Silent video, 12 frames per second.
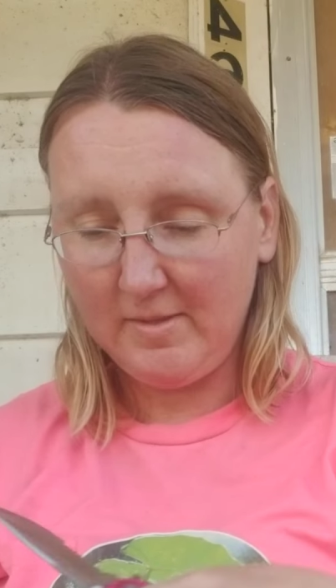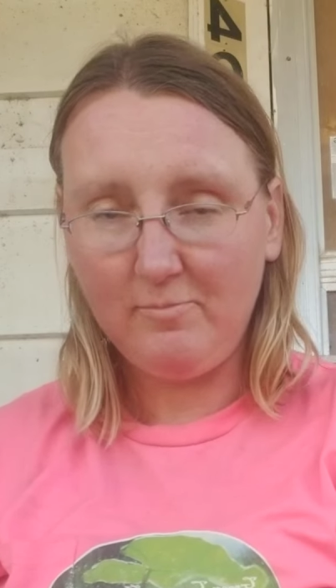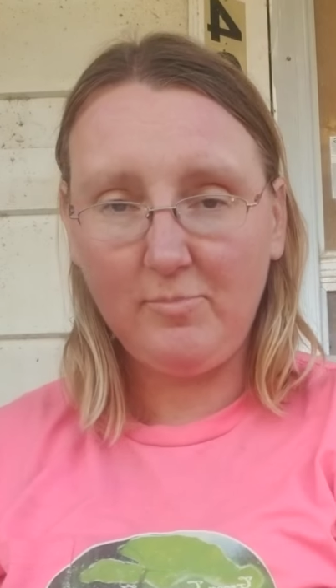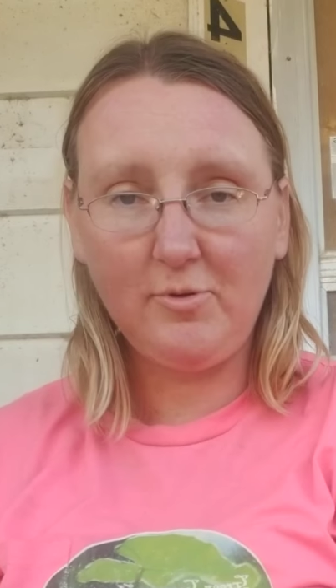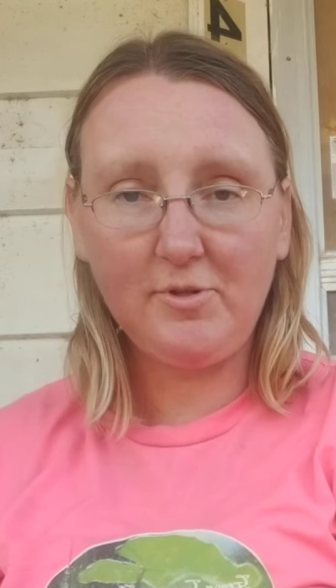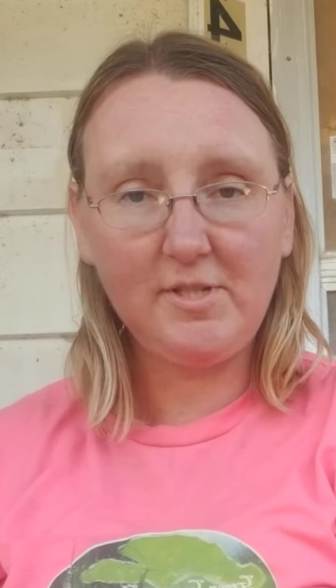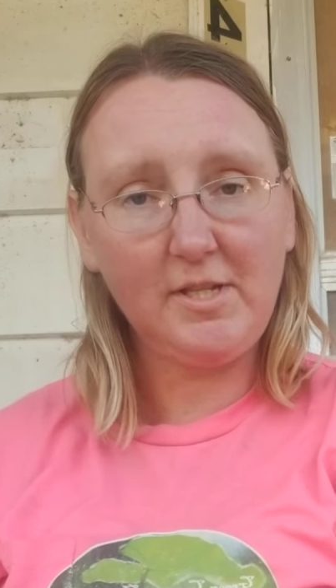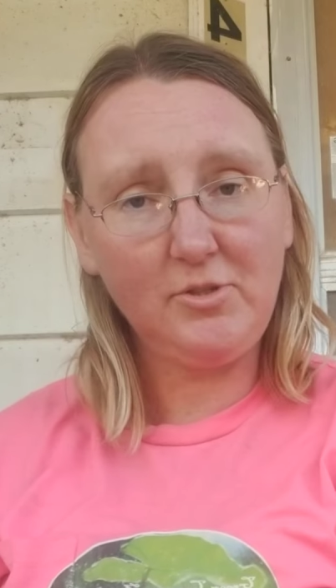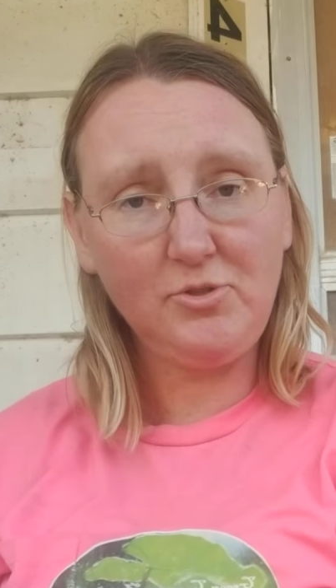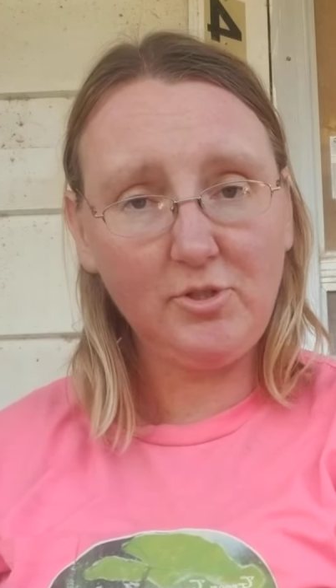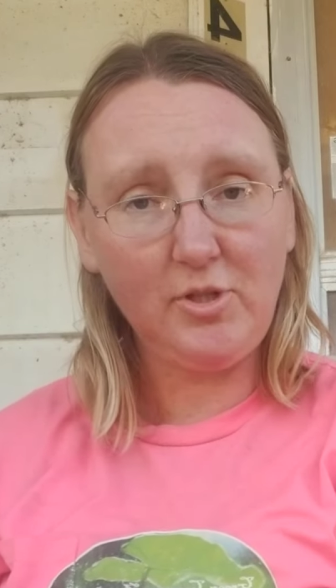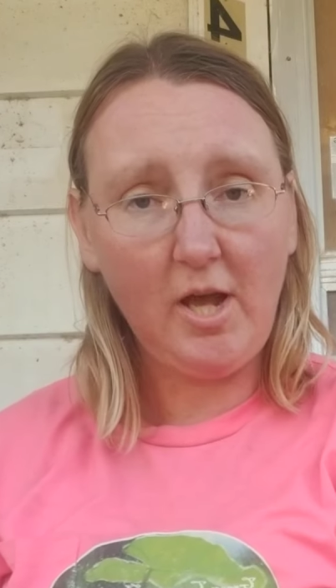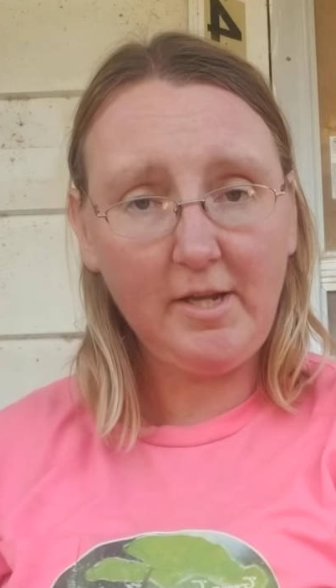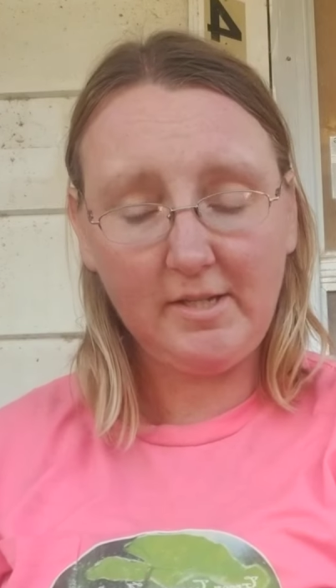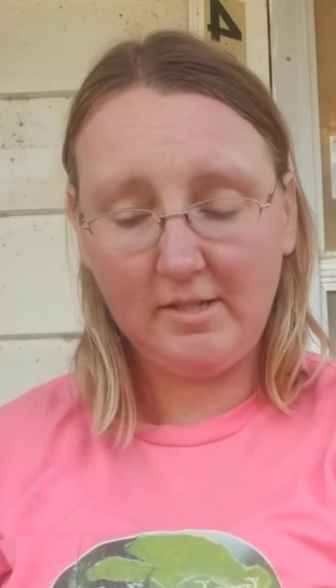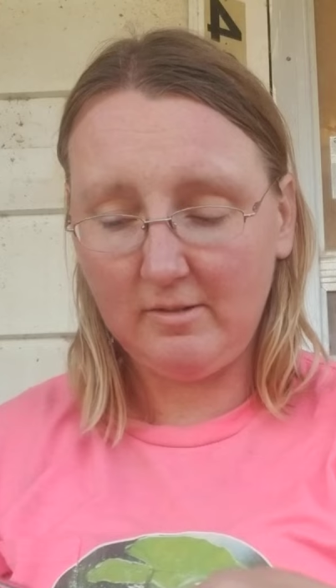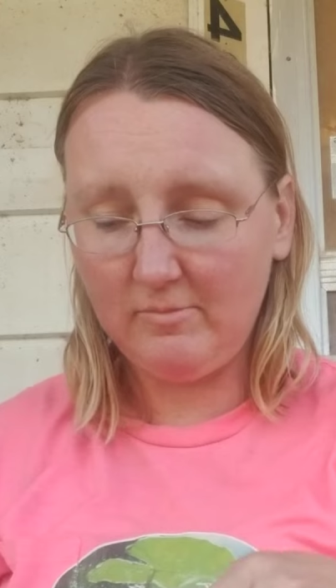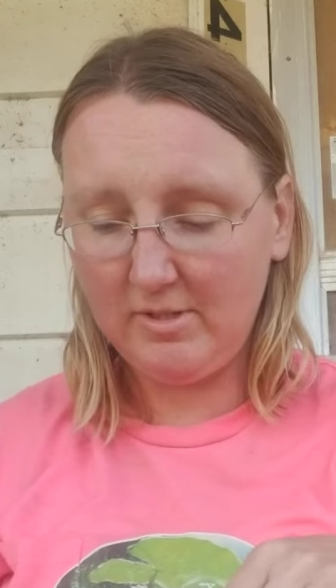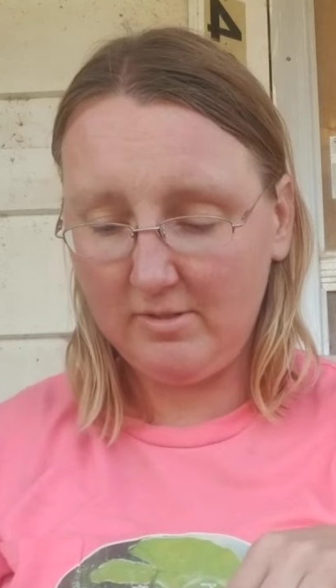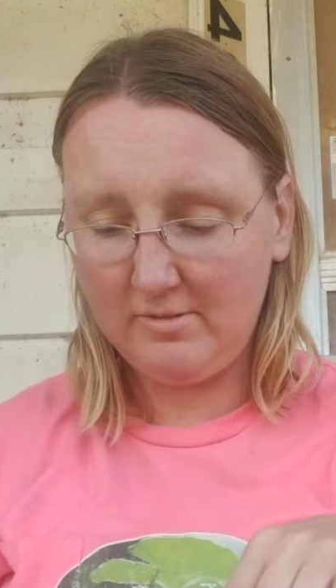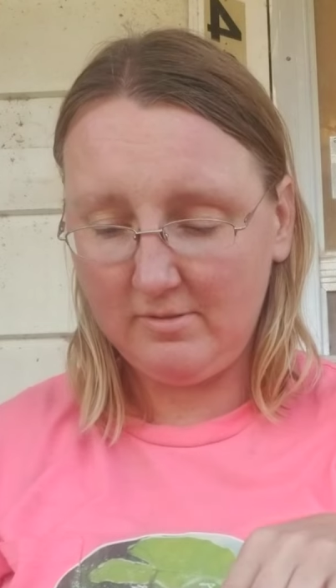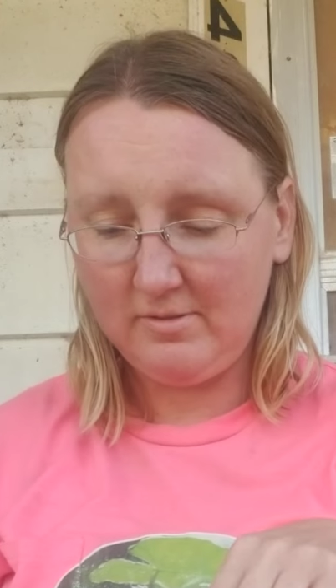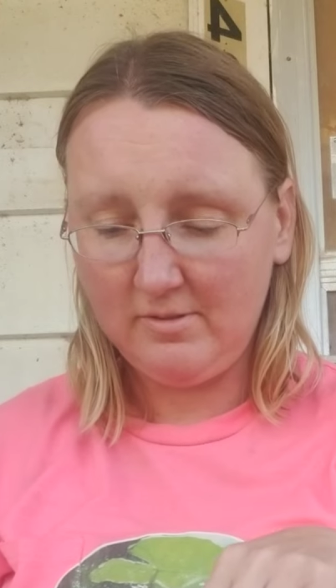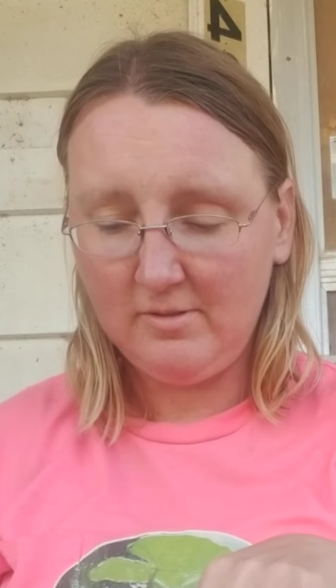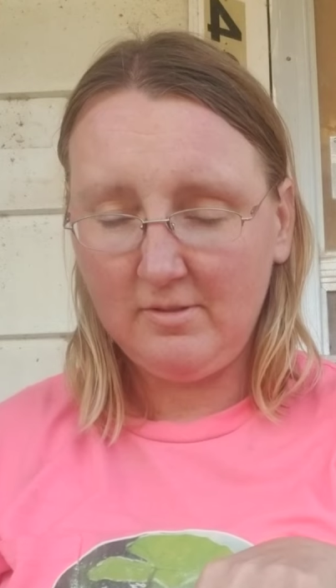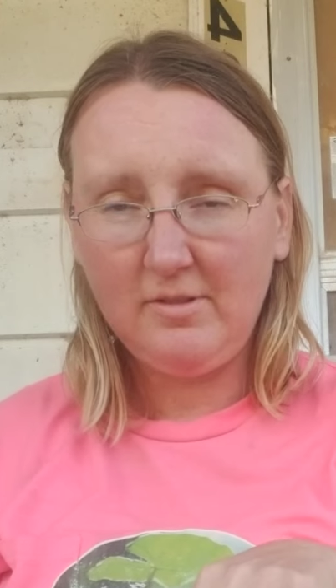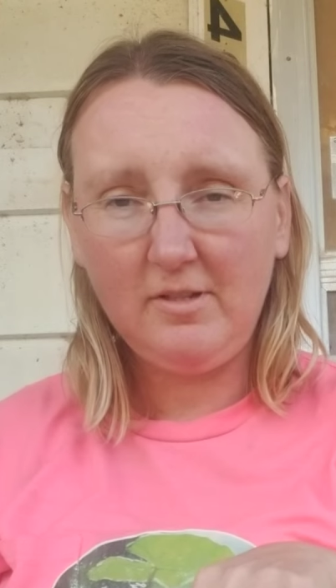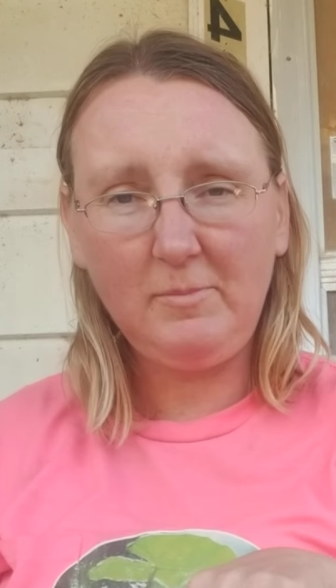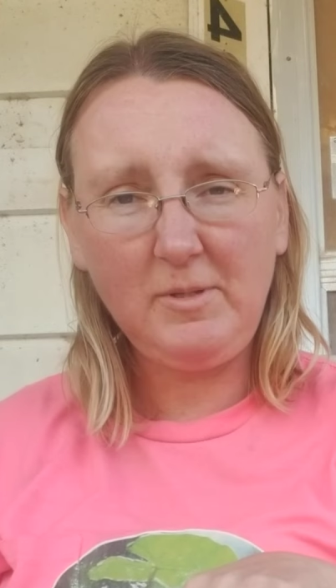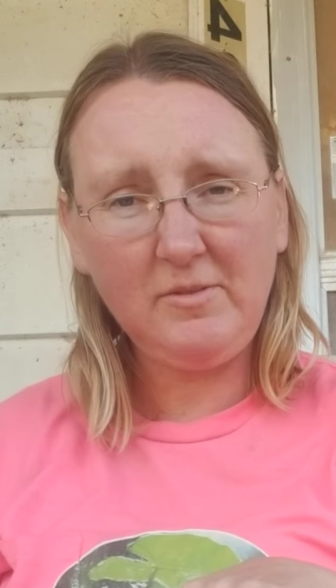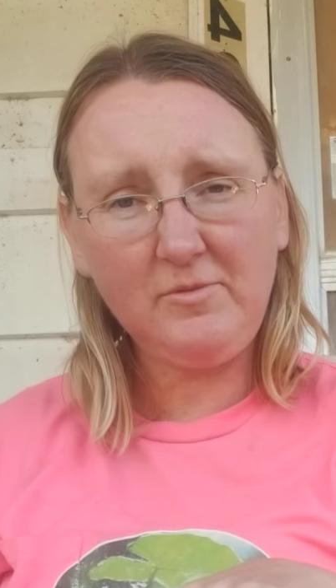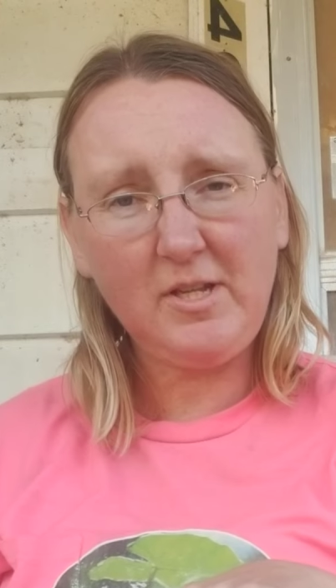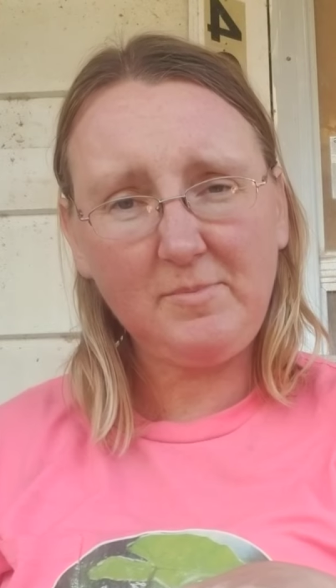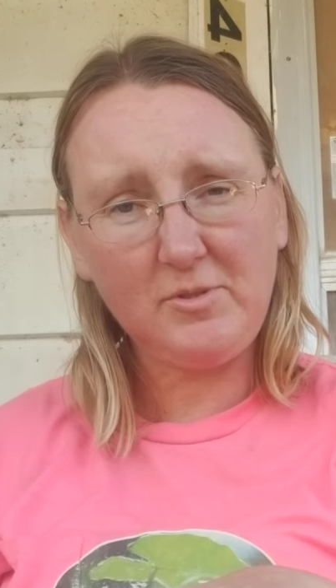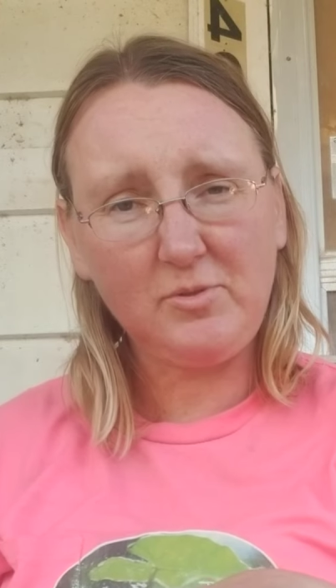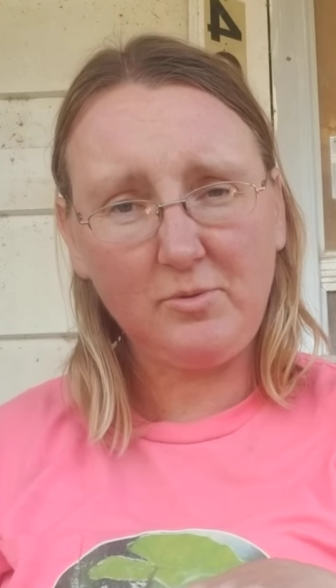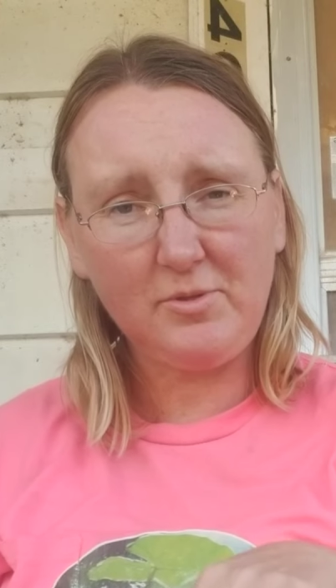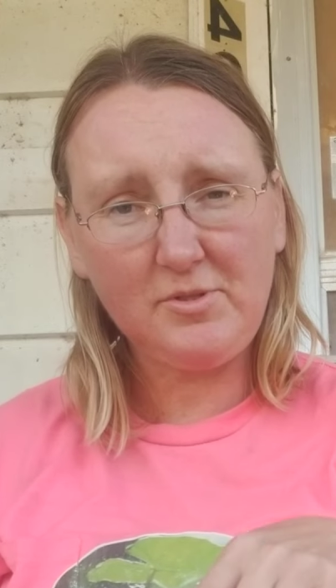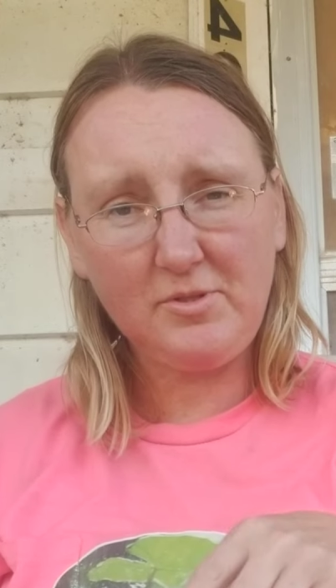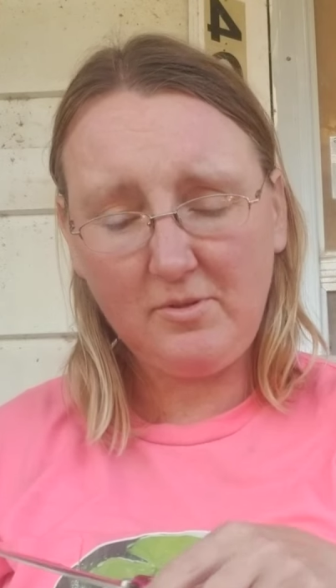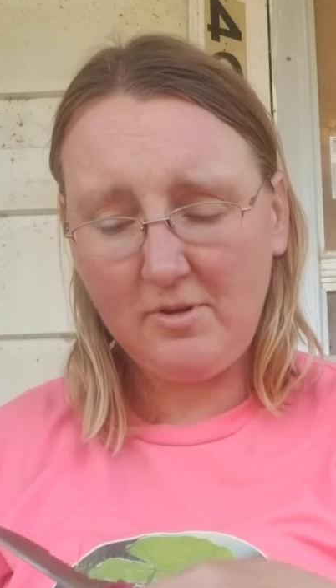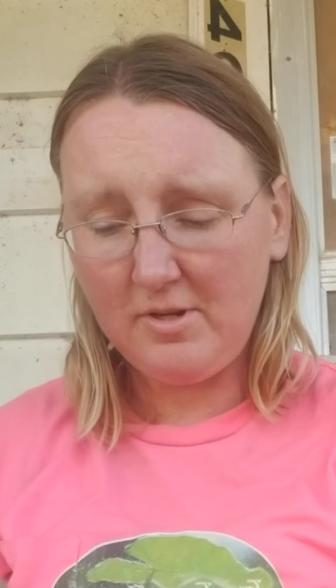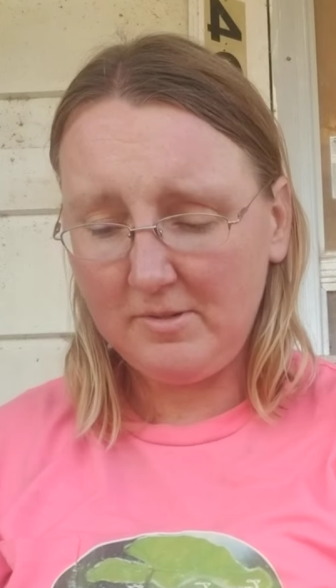Sophie's like, you should lock it. I'm like, how many different types of doors there are?